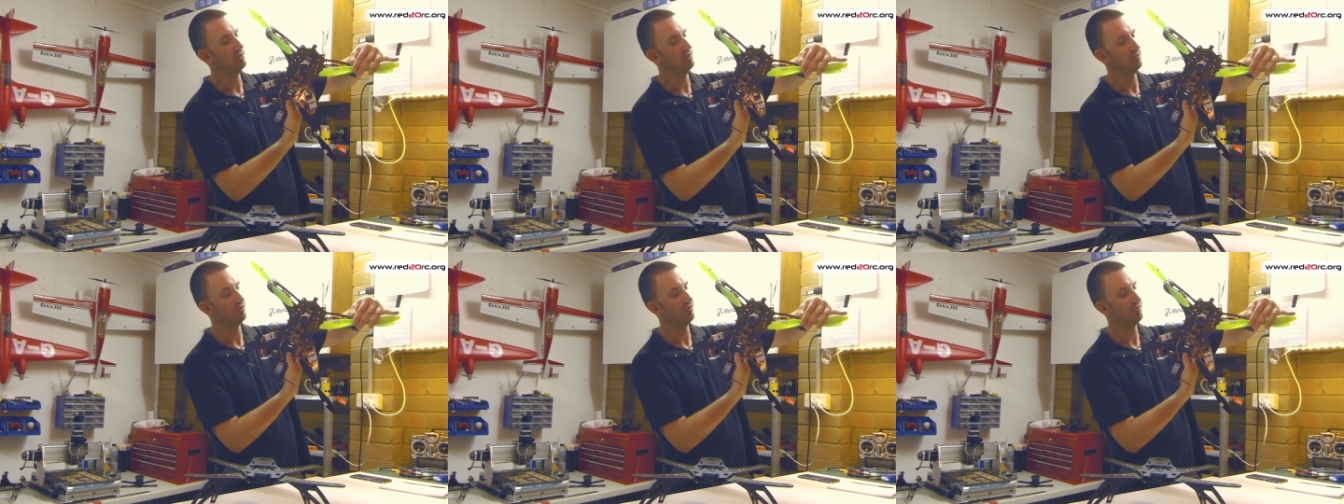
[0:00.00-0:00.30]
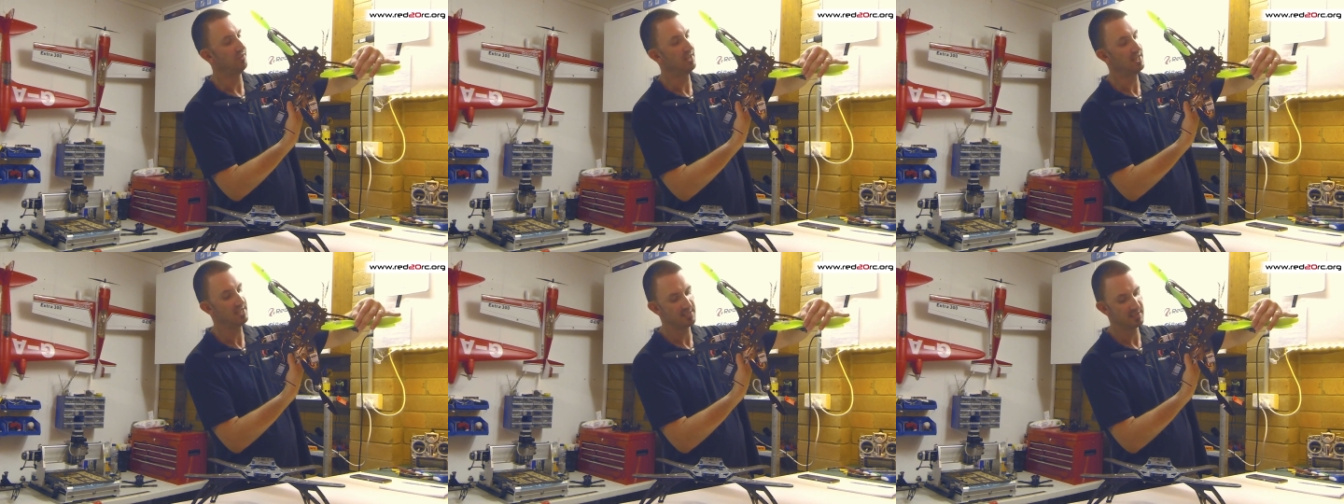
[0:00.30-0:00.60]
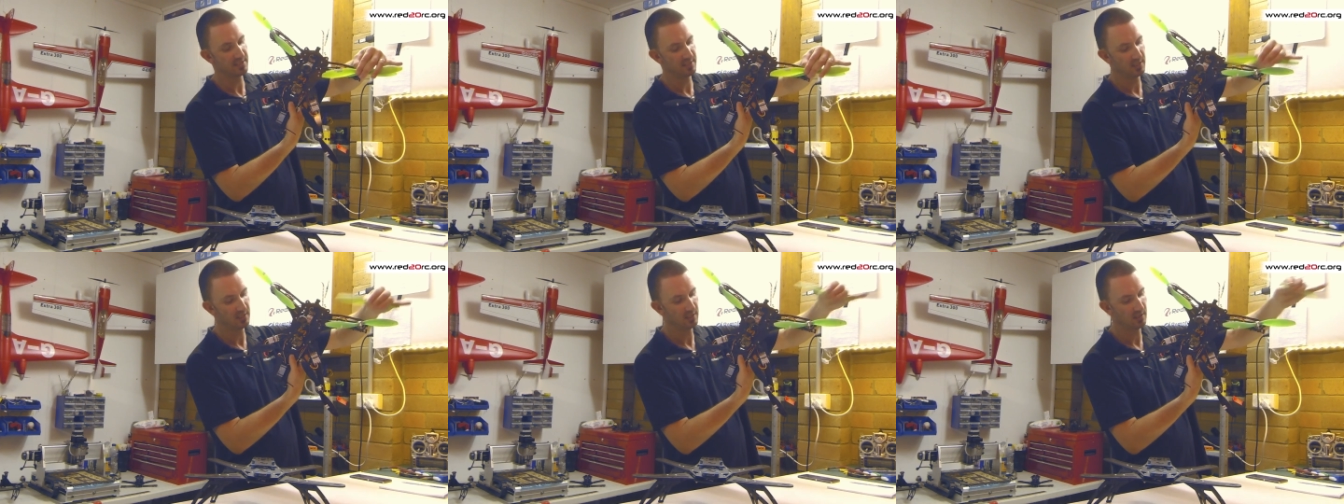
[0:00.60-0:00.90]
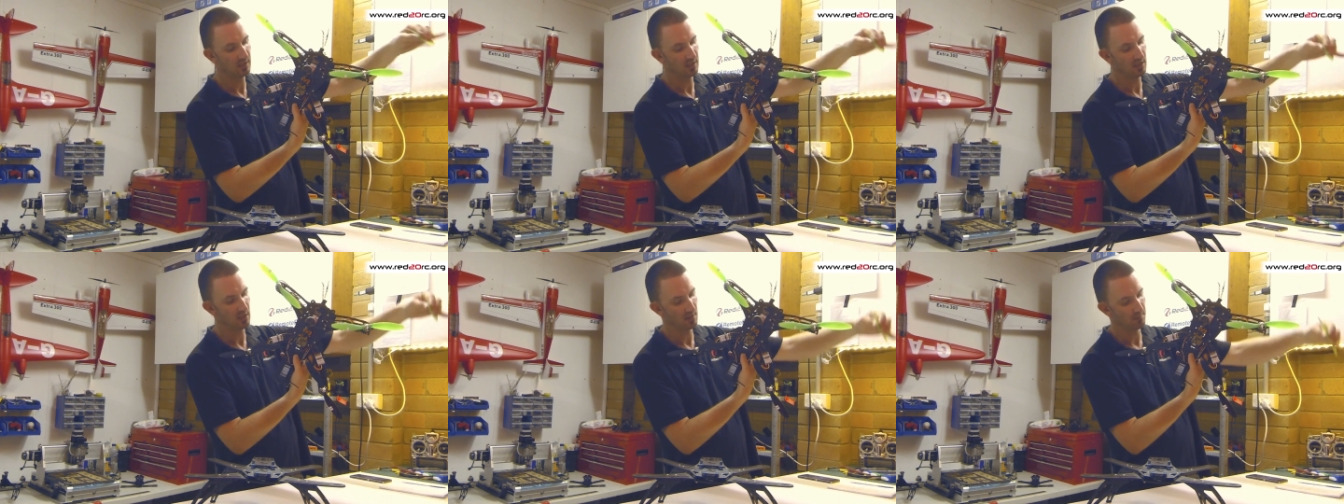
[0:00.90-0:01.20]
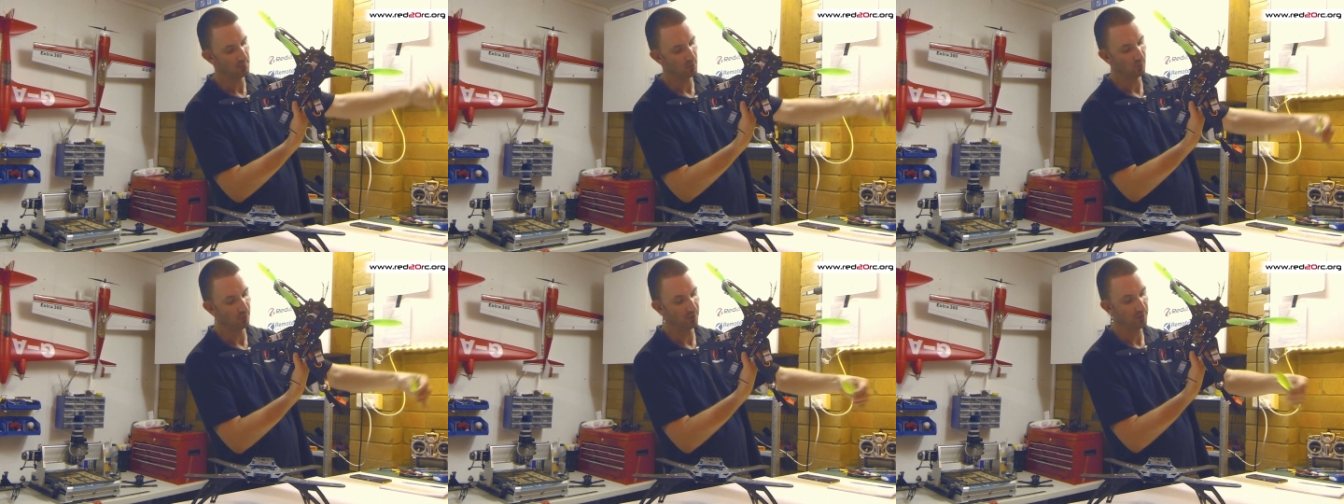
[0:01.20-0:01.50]
do fit,
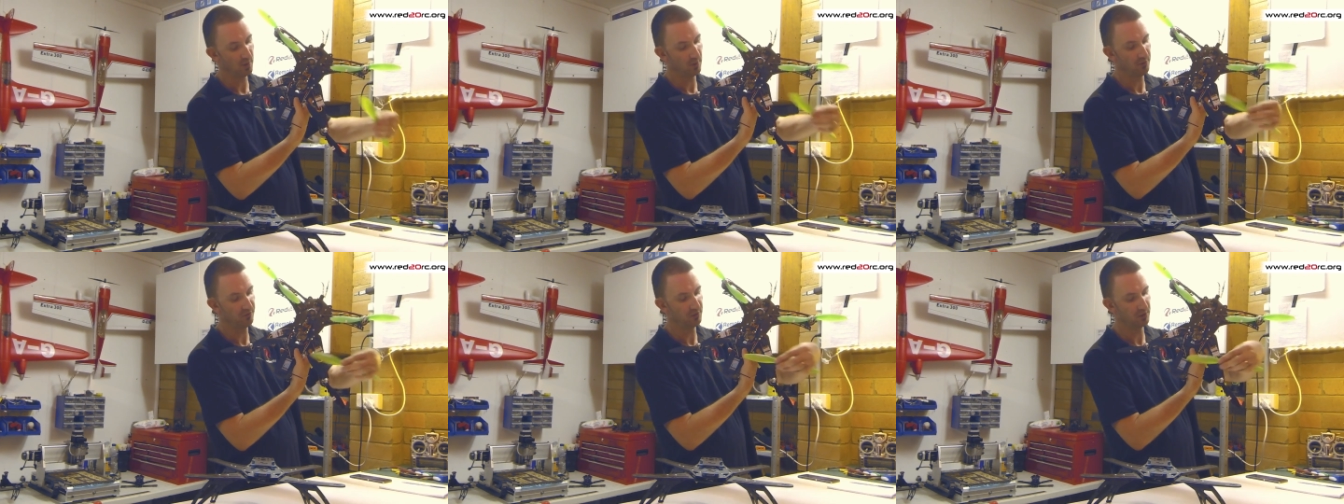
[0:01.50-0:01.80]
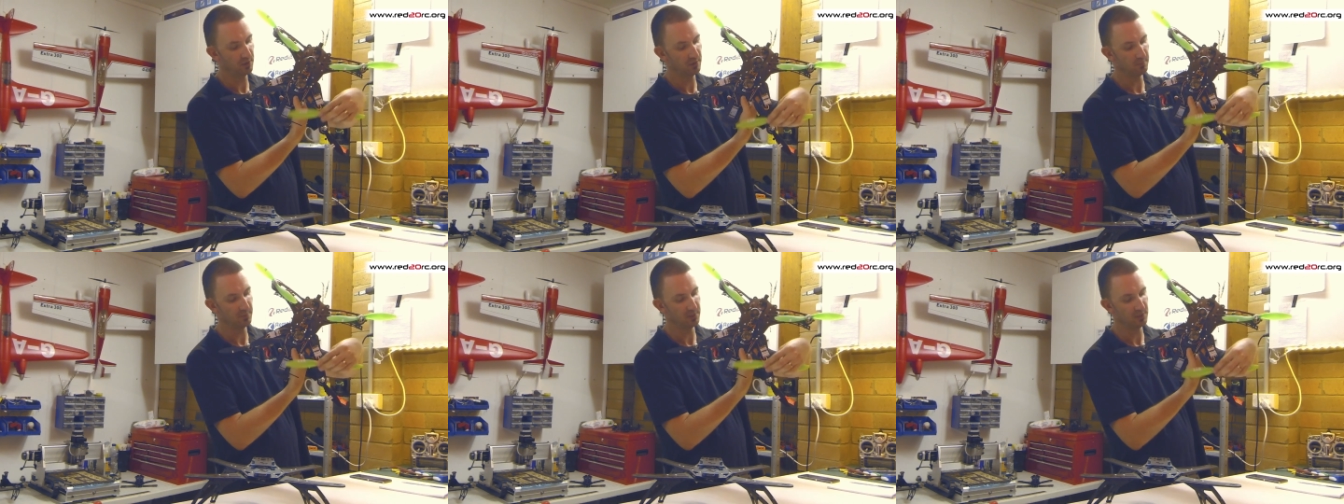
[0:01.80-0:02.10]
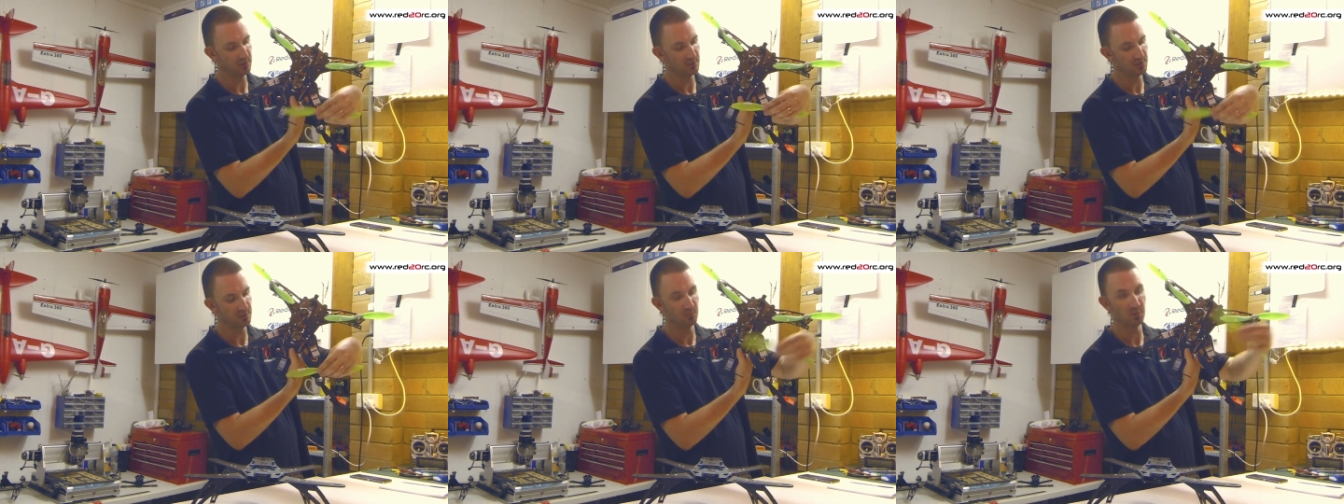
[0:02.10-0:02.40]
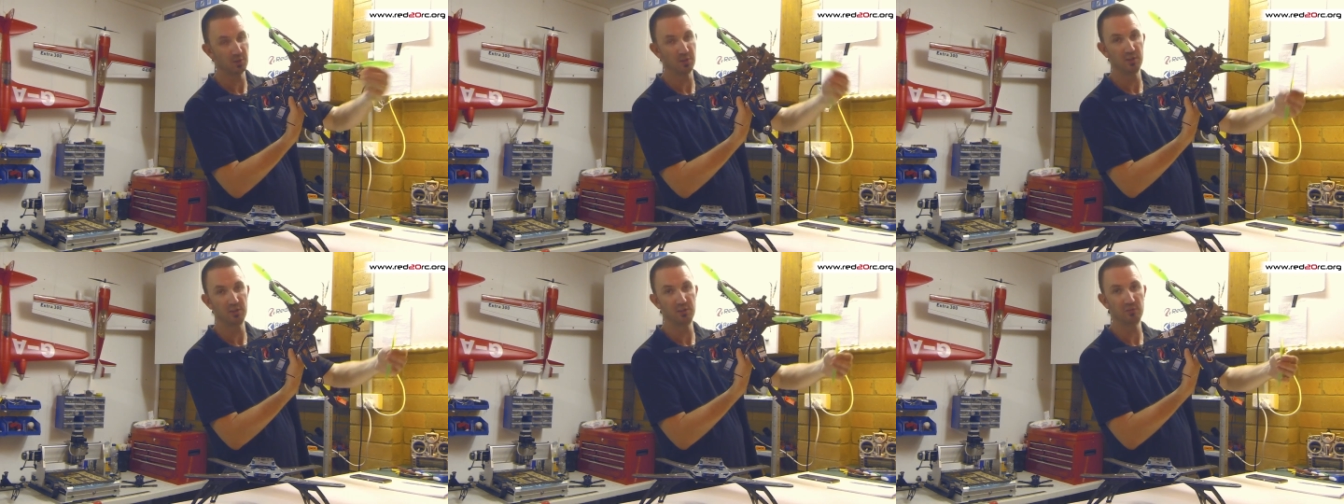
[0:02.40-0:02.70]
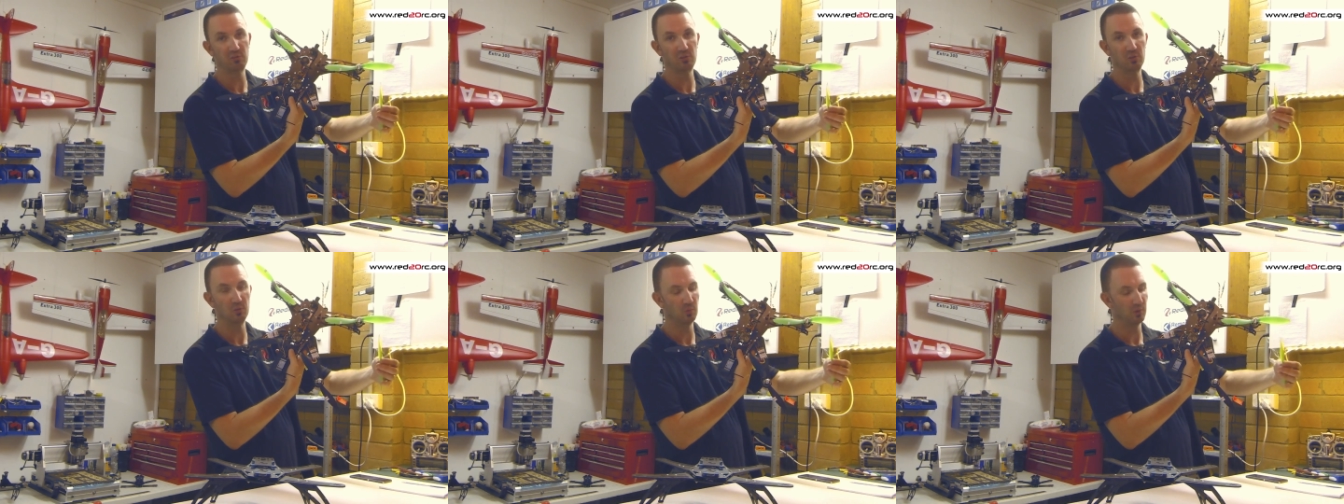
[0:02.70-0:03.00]
um, although if you're going to be using one of
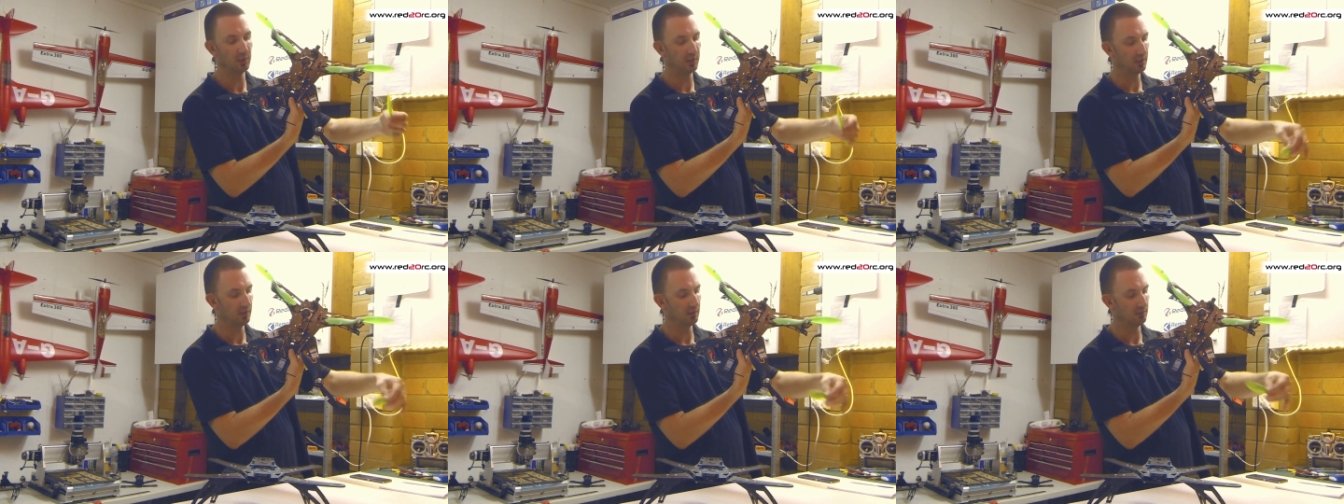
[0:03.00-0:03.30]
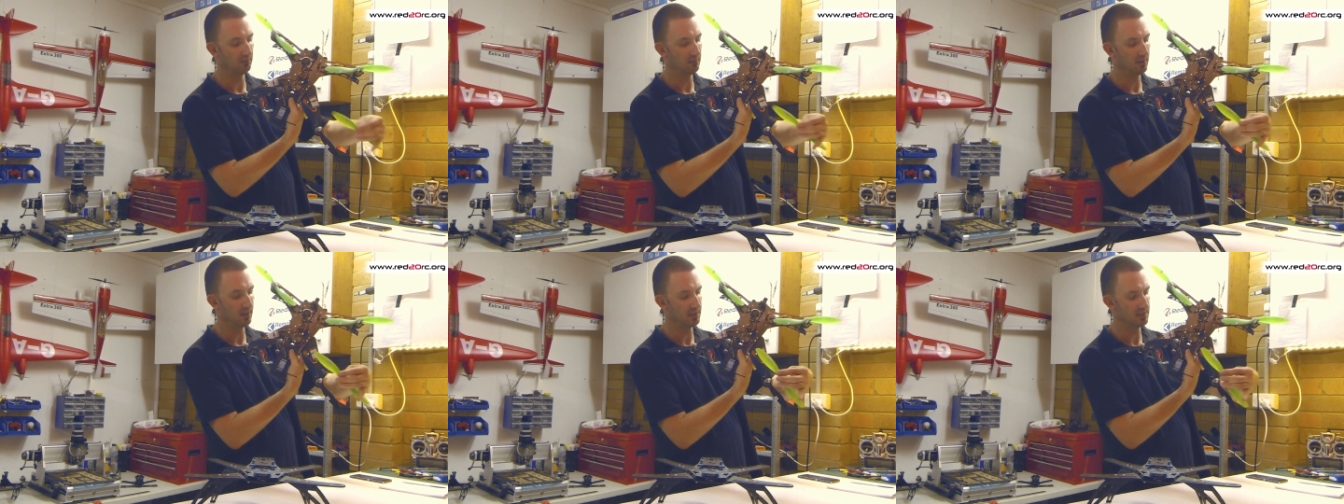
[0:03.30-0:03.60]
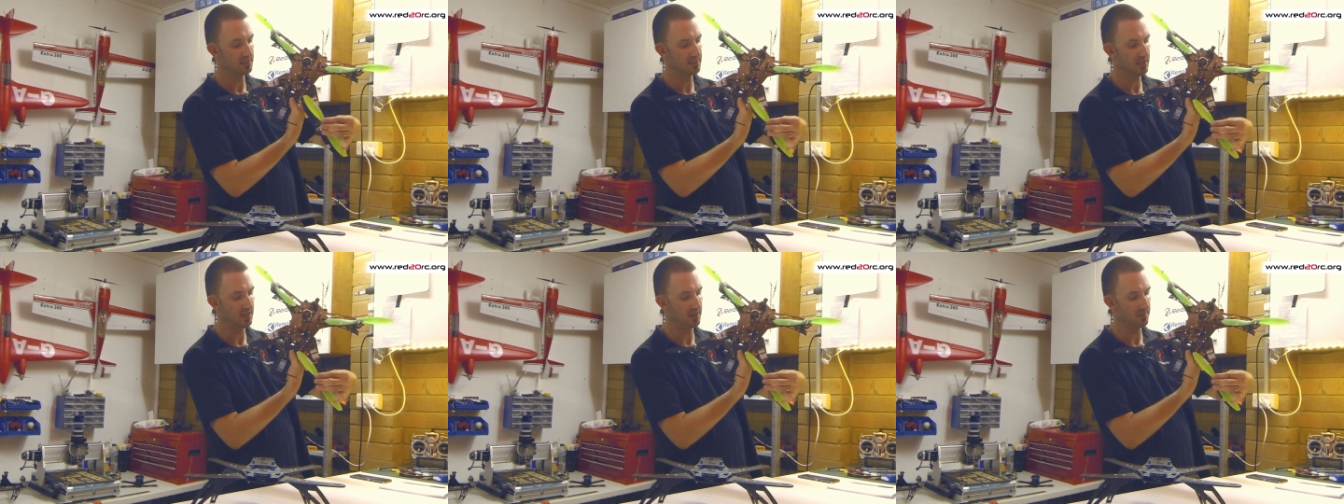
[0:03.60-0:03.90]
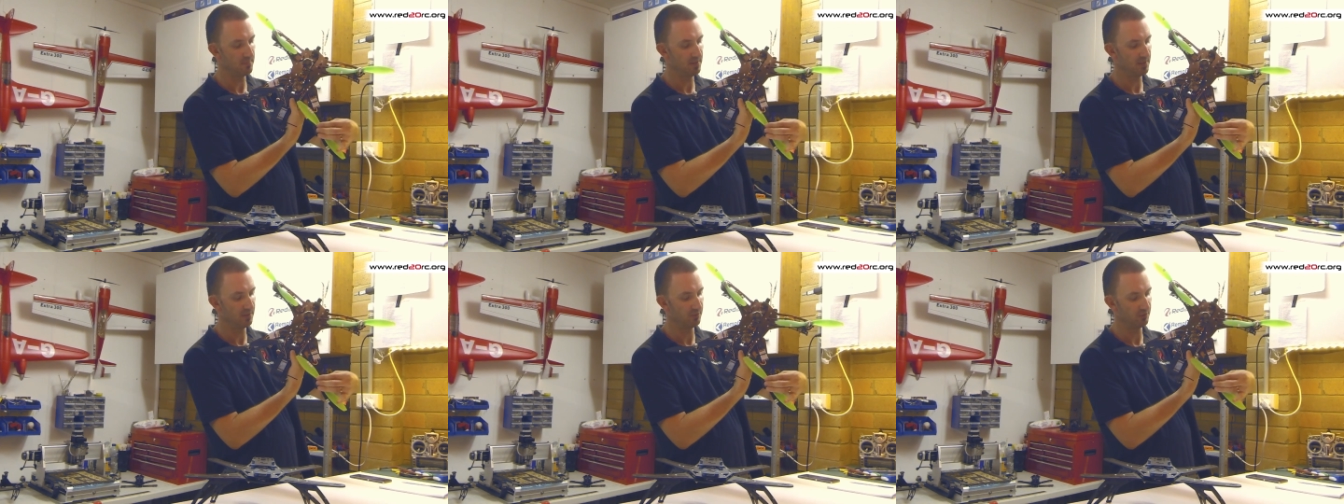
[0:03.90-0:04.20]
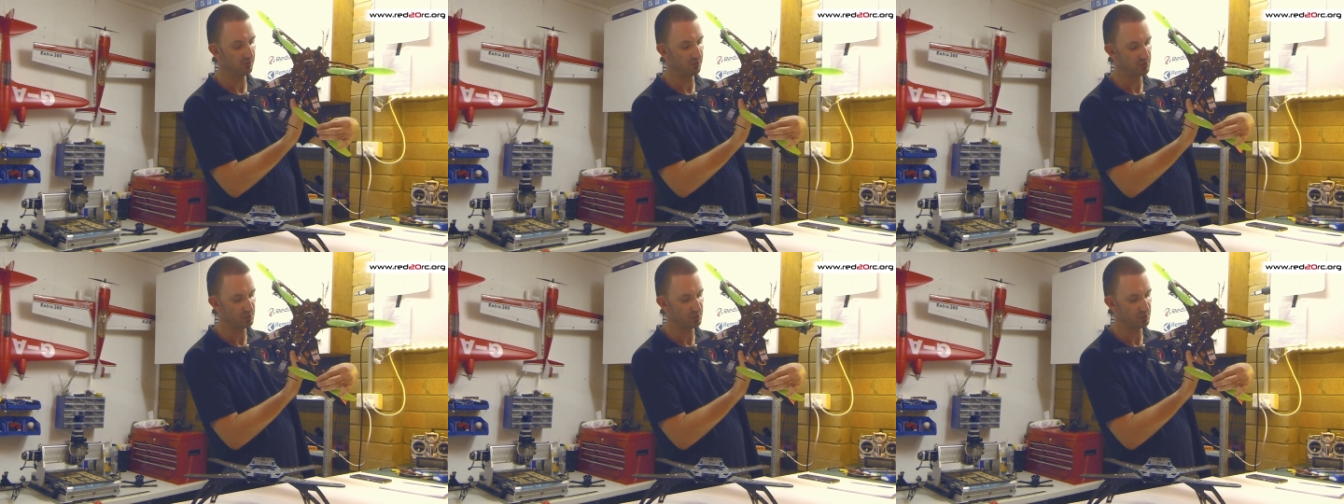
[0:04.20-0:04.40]
these cool little antenna mounts,